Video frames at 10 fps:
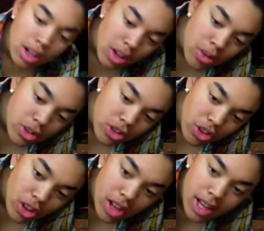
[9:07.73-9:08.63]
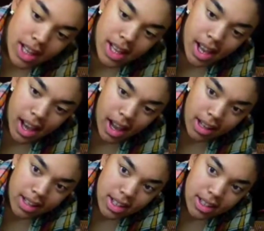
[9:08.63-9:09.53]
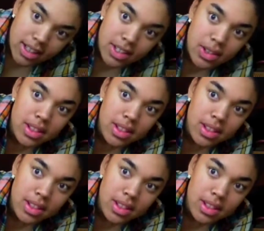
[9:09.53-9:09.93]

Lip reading: Would you look at that? So